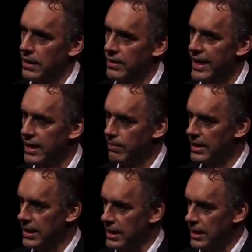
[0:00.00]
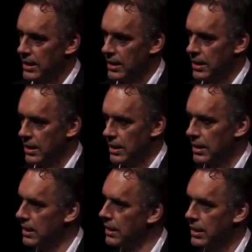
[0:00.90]
they can be
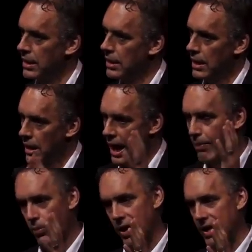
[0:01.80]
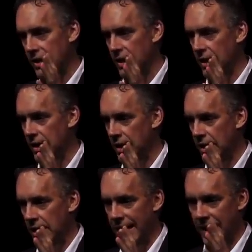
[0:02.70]
upright
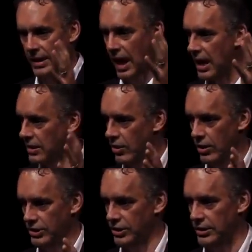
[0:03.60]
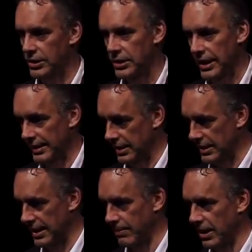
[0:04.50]
and unconscious at the
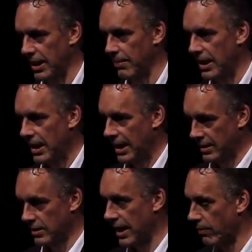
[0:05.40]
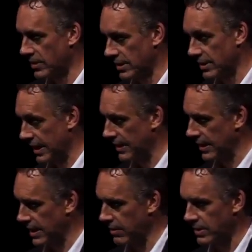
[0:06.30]
same time. And so that was the state
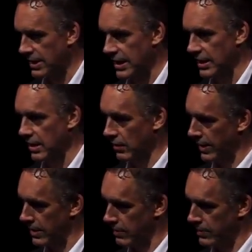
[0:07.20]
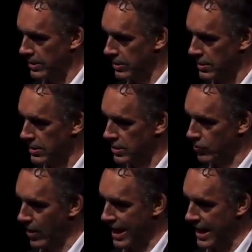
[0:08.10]
that he was in, you know. He'd be just
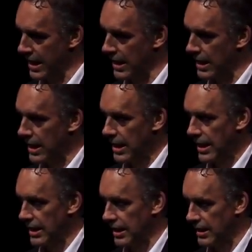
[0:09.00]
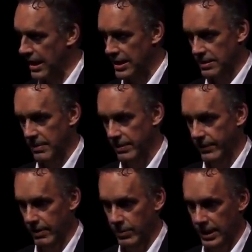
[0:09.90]
swaying, and he'd ask me if
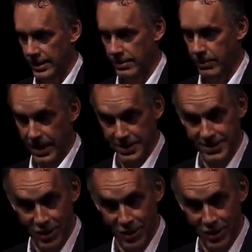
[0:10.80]
I would like to buy his